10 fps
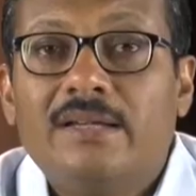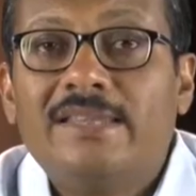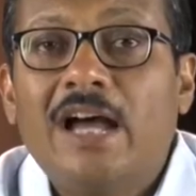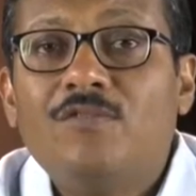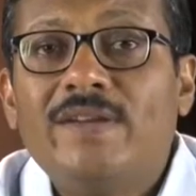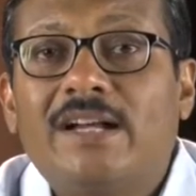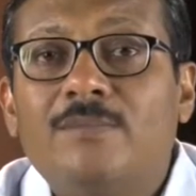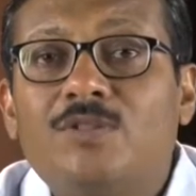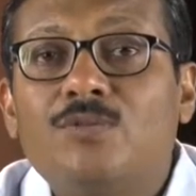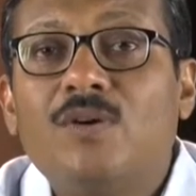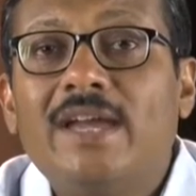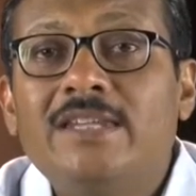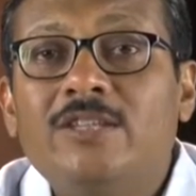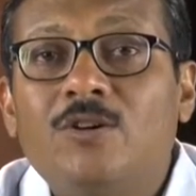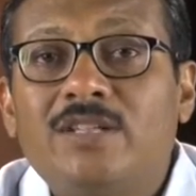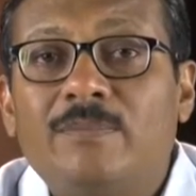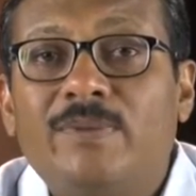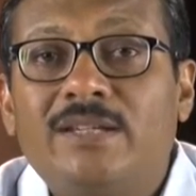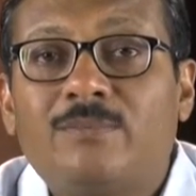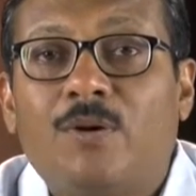Now we come to
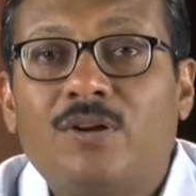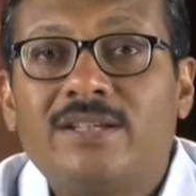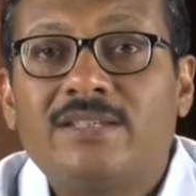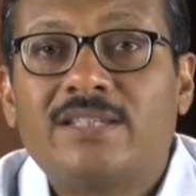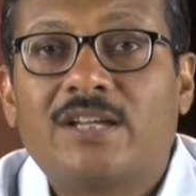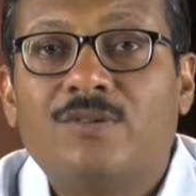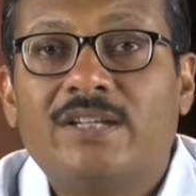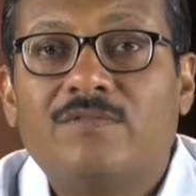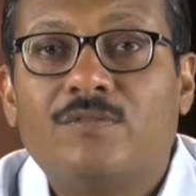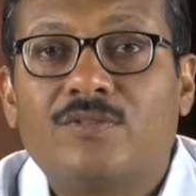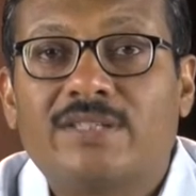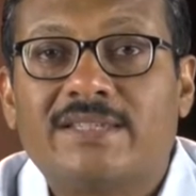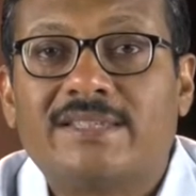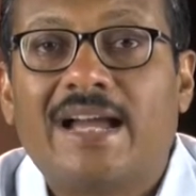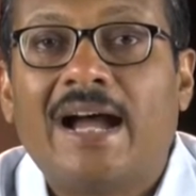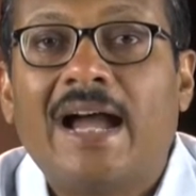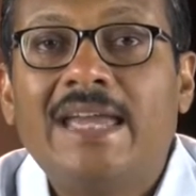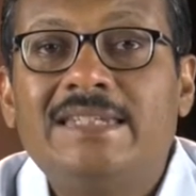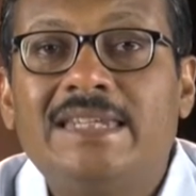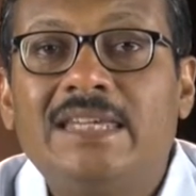Indo-Tibet Border Security Forces
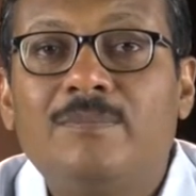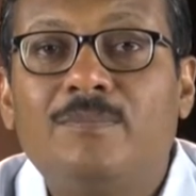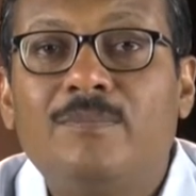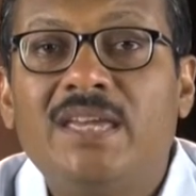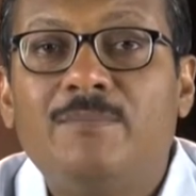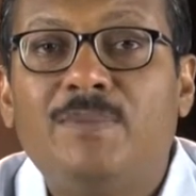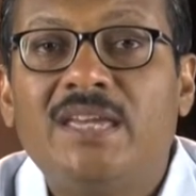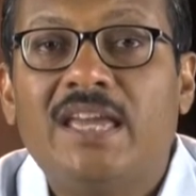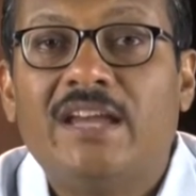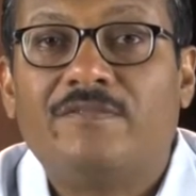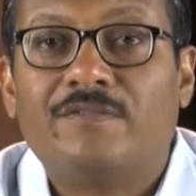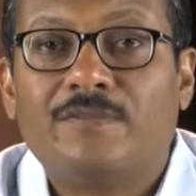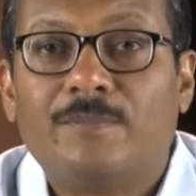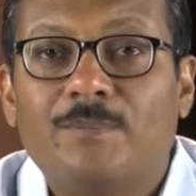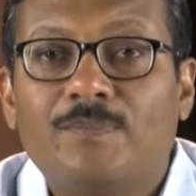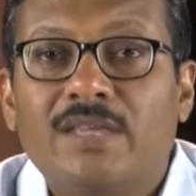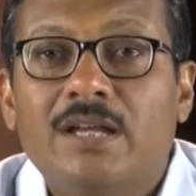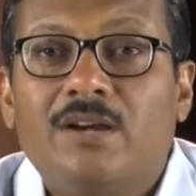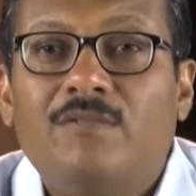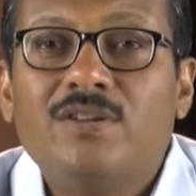ITBPF
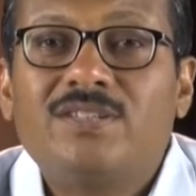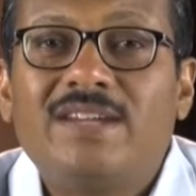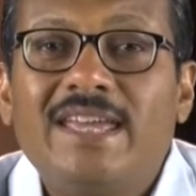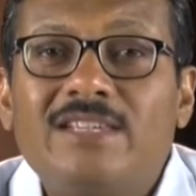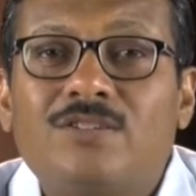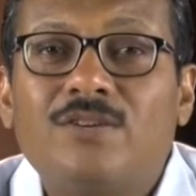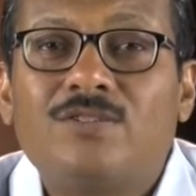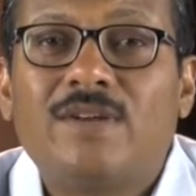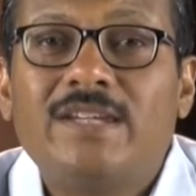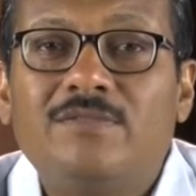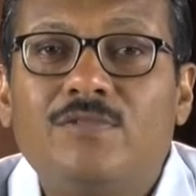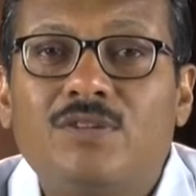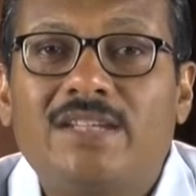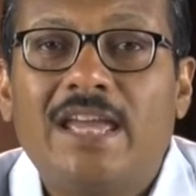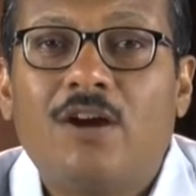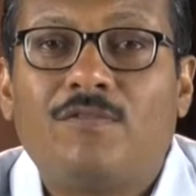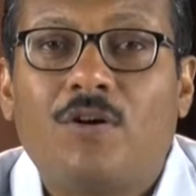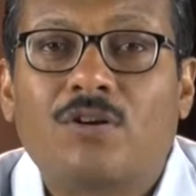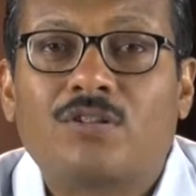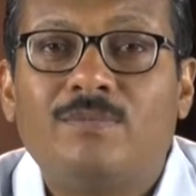was raised on 24th day of
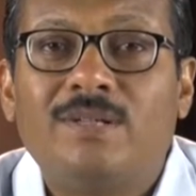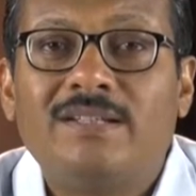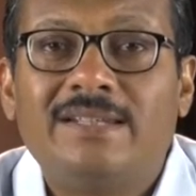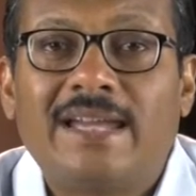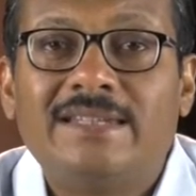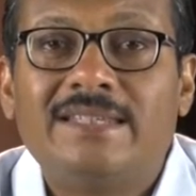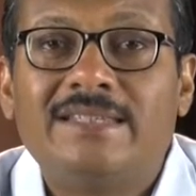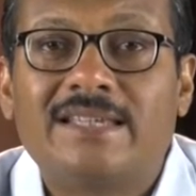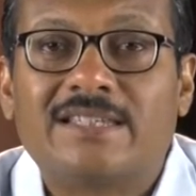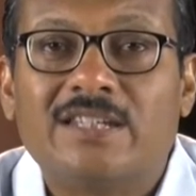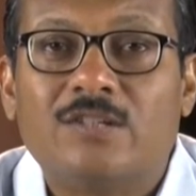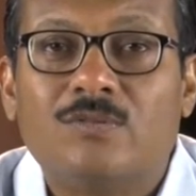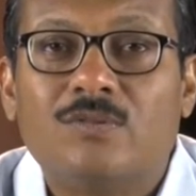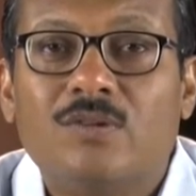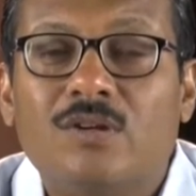October 1962.